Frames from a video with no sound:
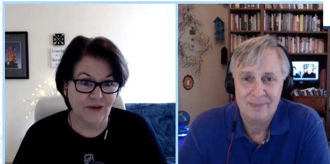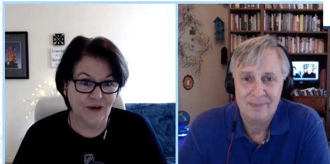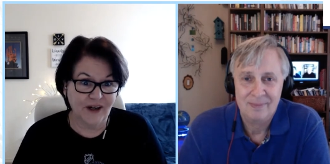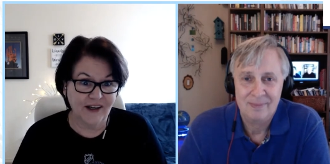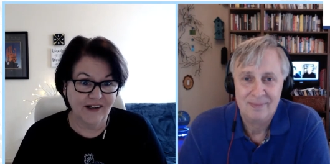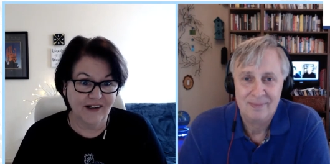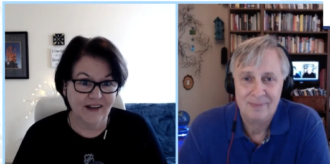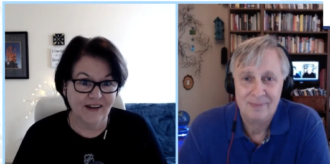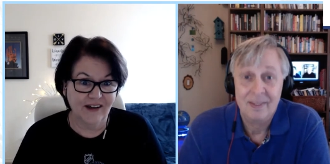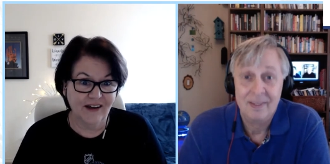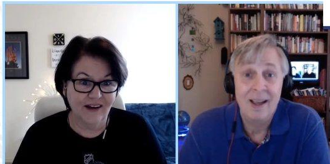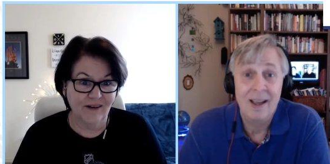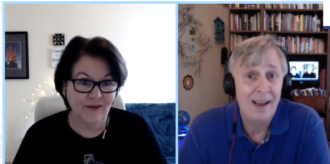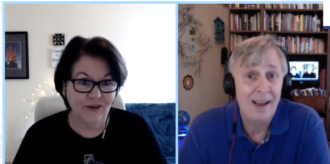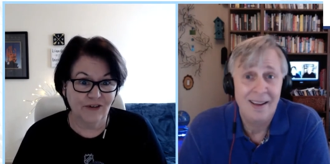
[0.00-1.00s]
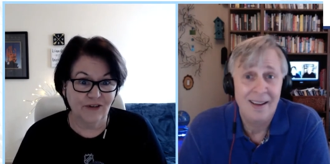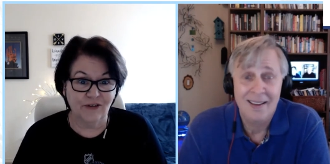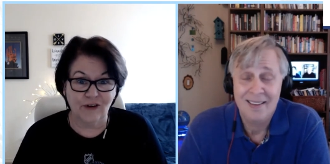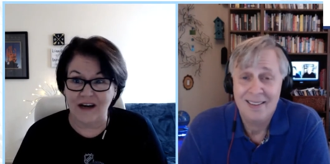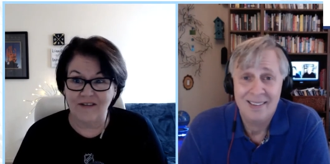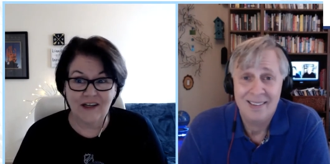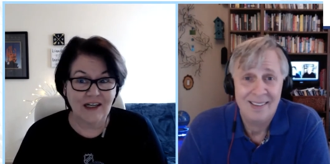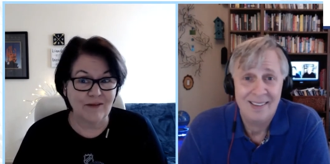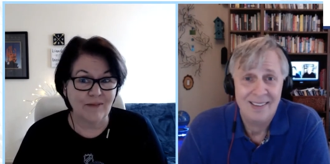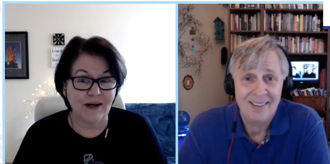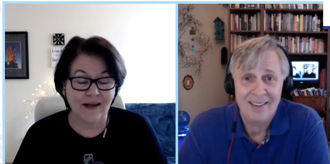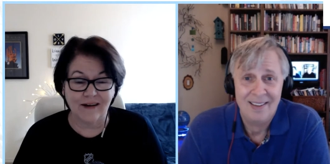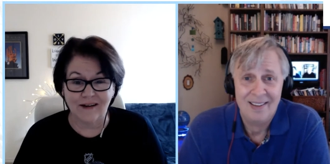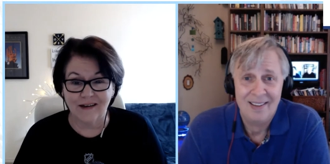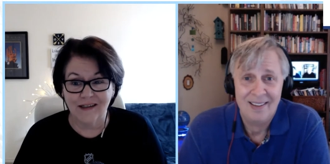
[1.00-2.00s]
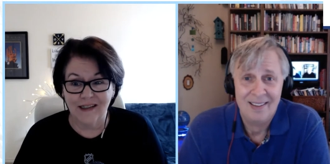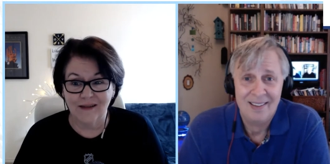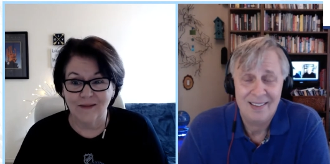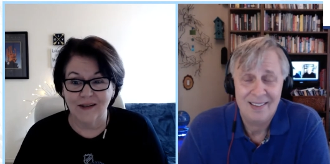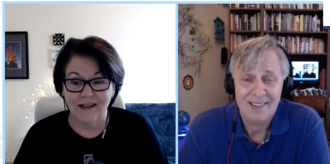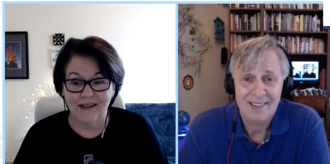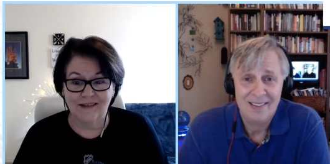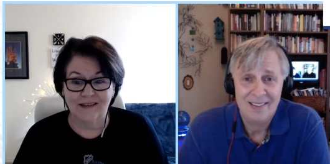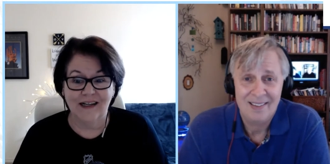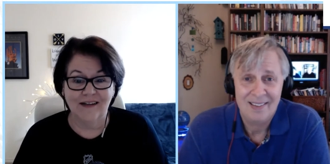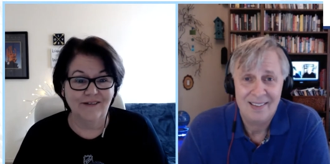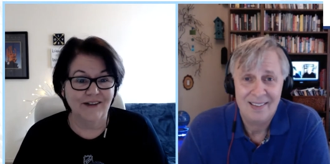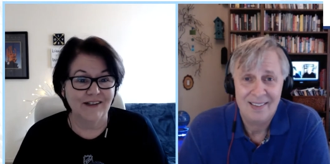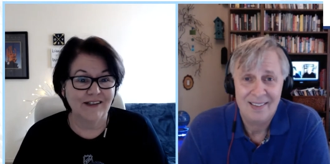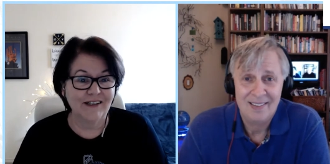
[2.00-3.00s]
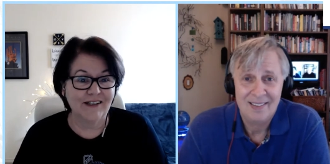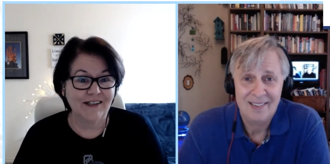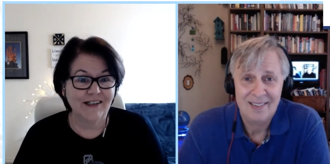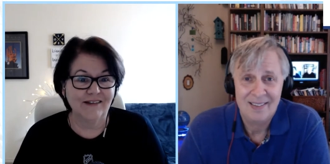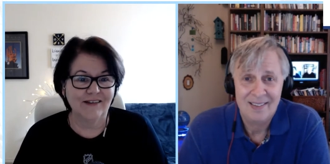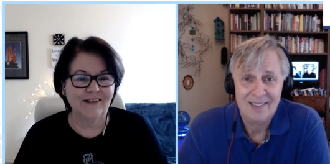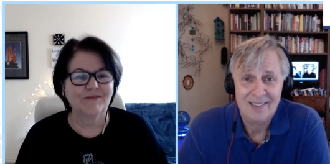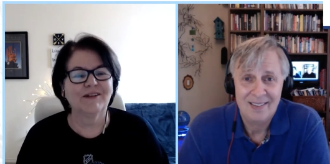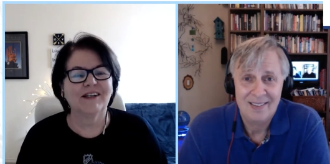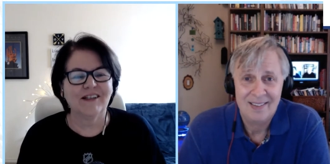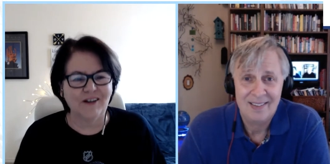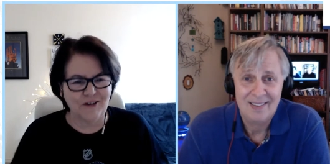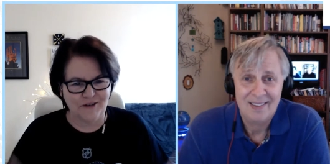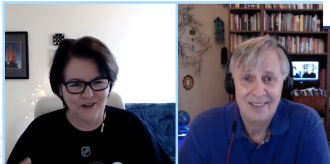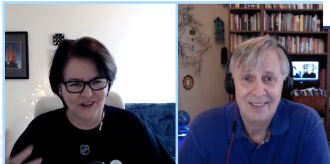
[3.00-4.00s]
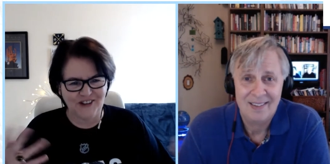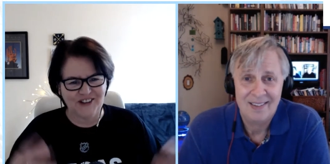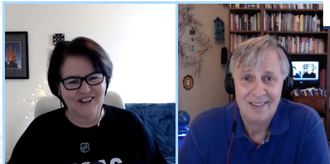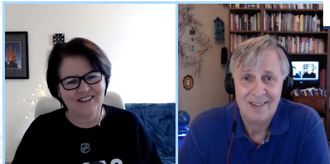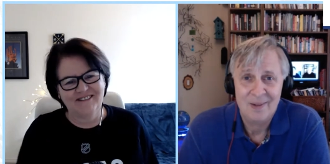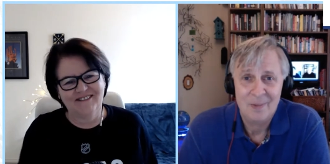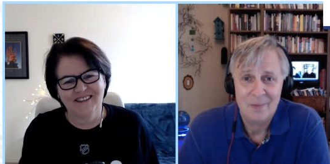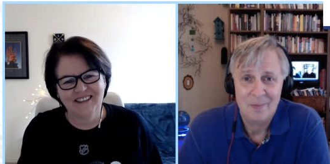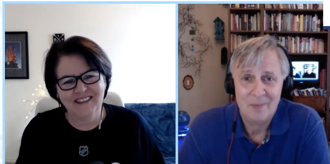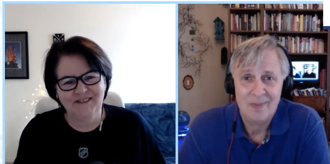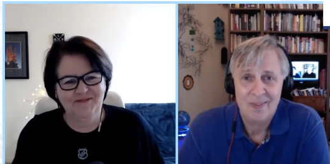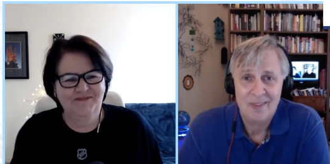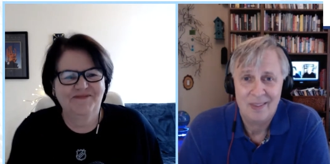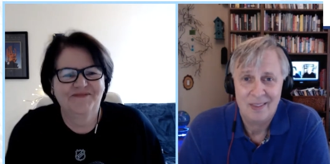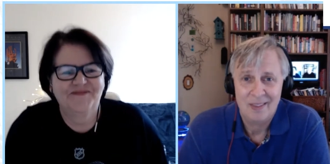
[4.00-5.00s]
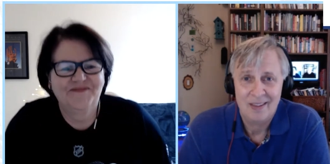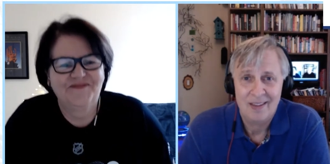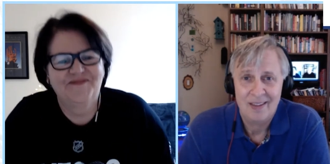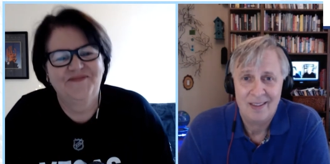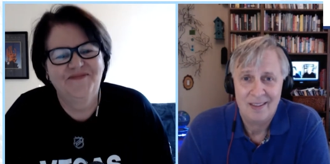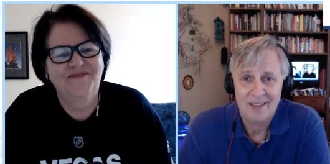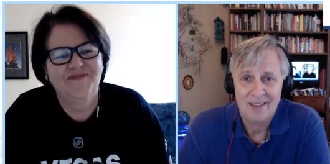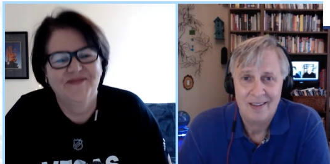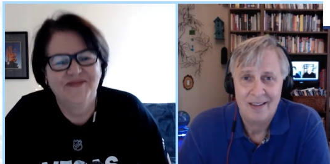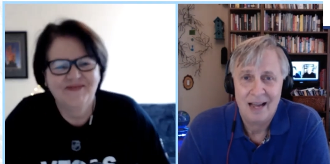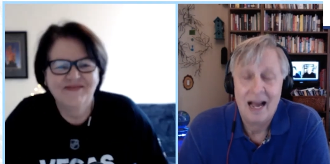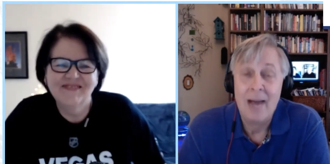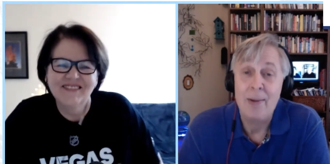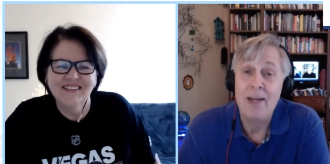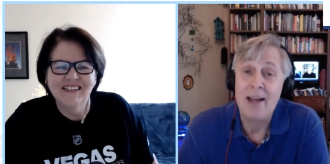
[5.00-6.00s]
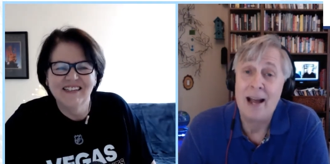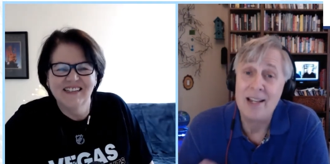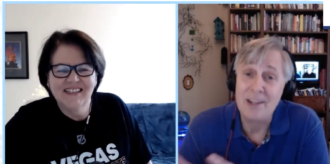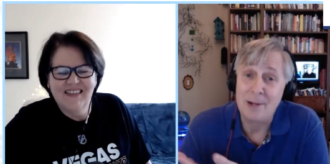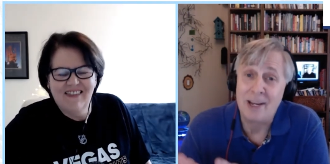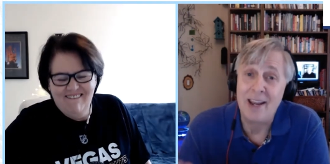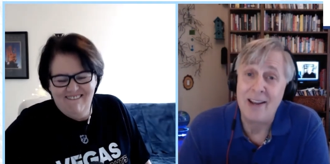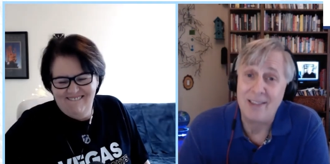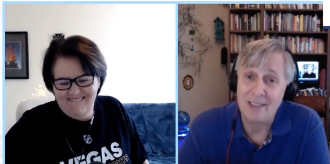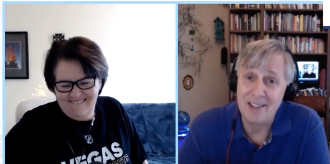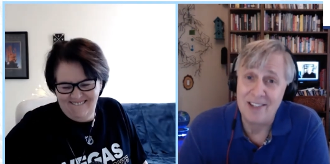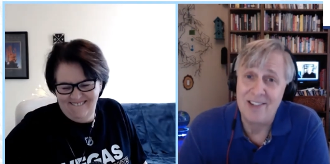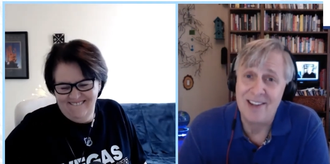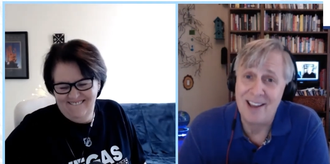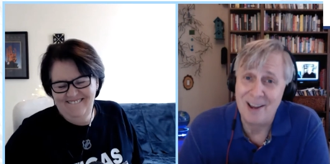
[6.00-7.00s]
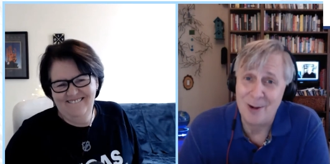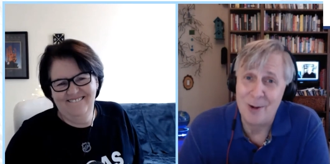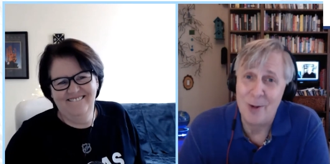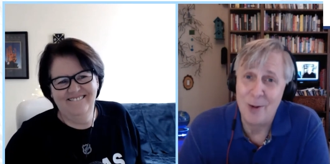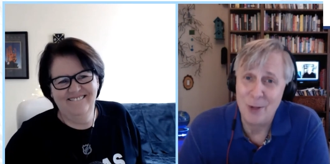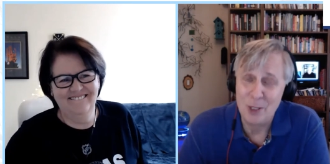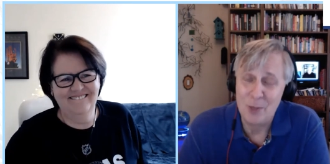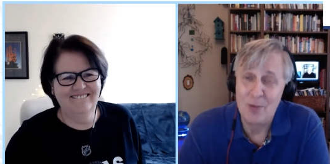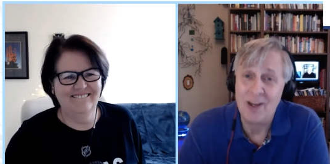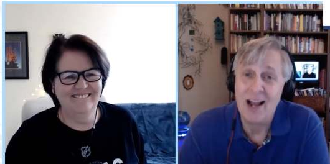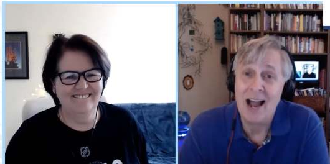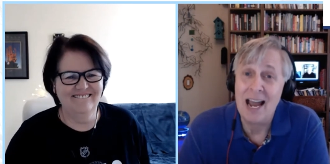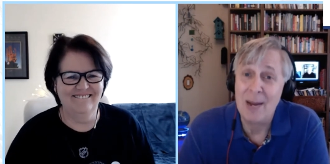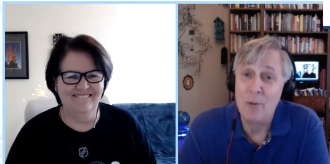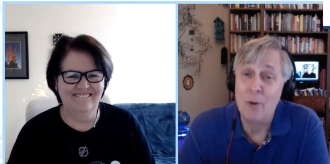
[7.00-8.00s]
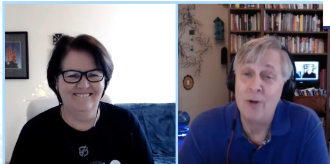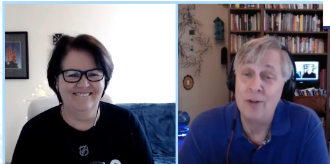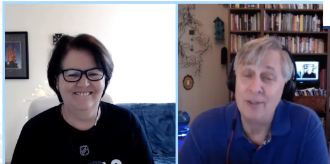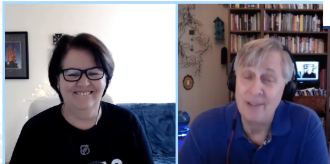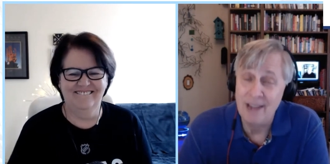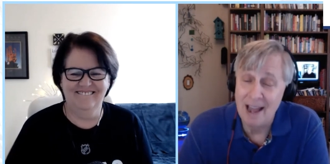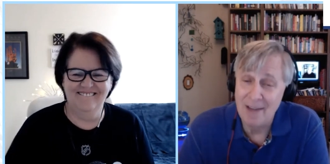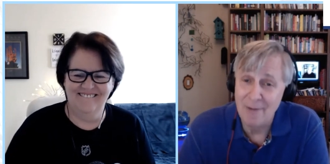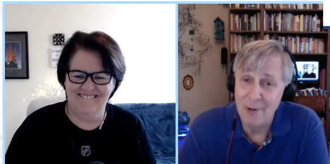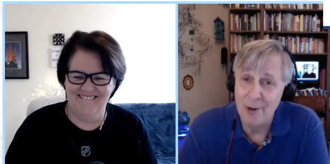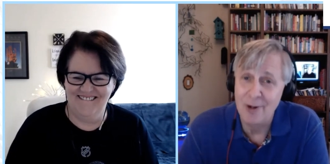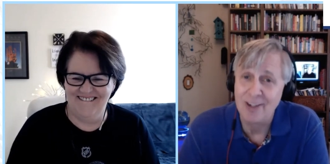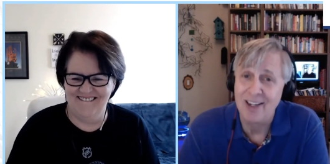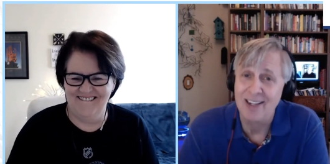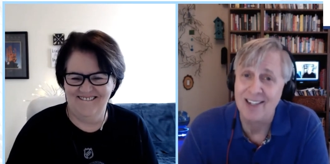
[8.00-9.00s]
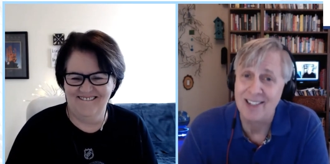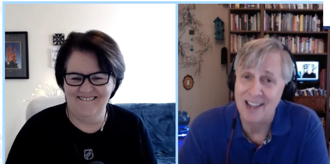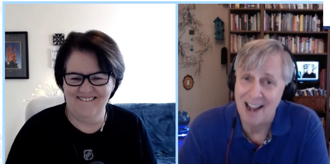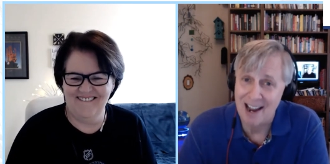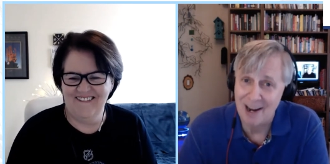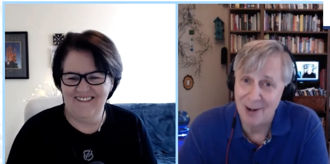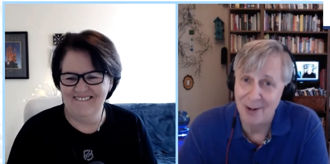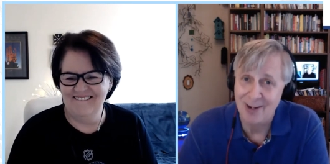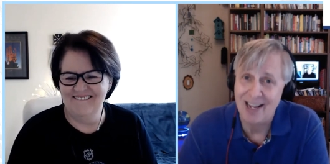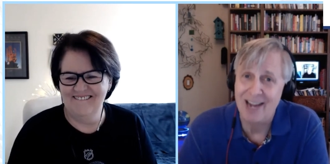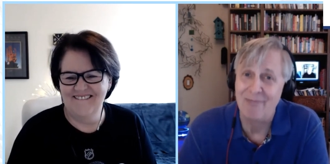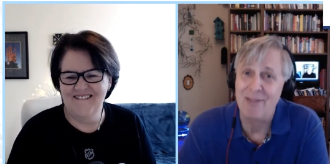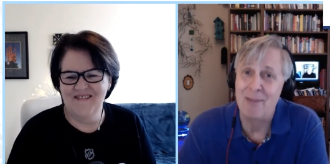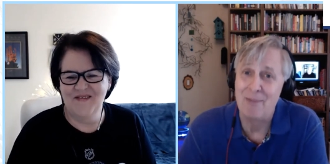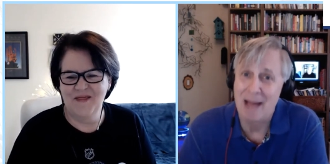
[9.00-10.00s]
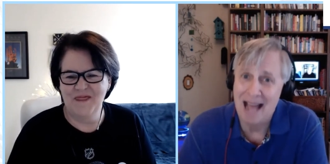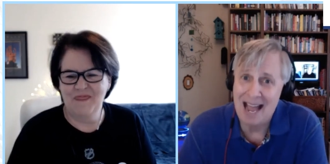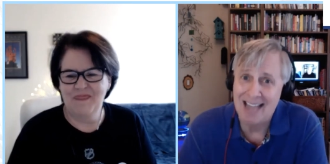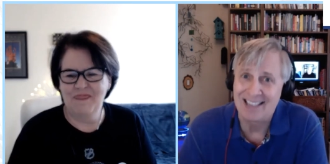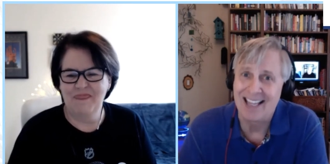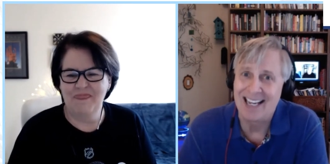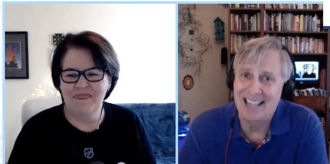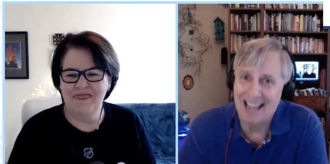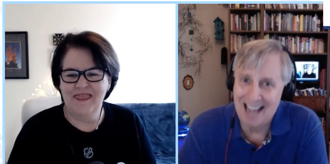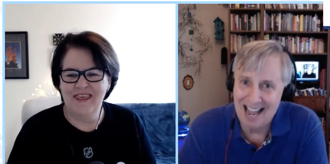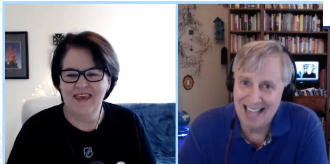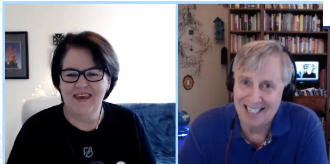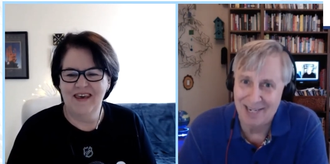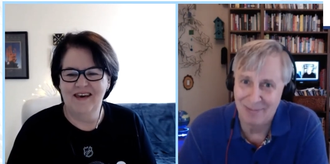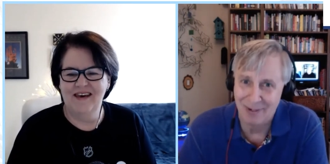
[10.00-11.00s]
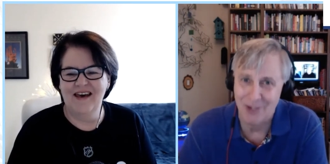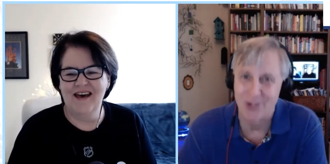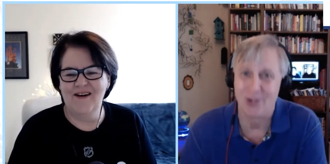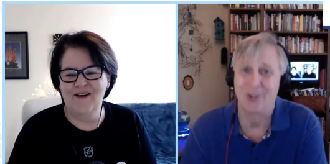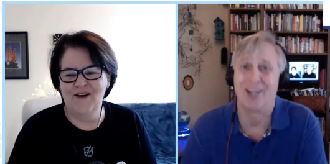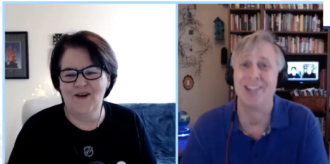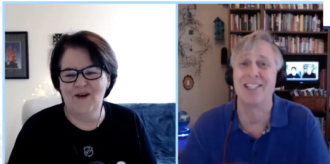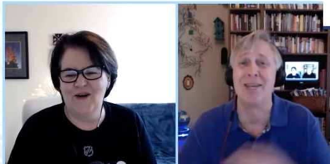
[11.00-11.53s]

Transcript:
Speaker 1: right? And yeah. then I'm just driving in my car and I'm like laughing like crazy, but it does feel good, right?
Speaker 2: I mean, not to kick this dead horse, but I will never get tired of the Pack the Car commercial because it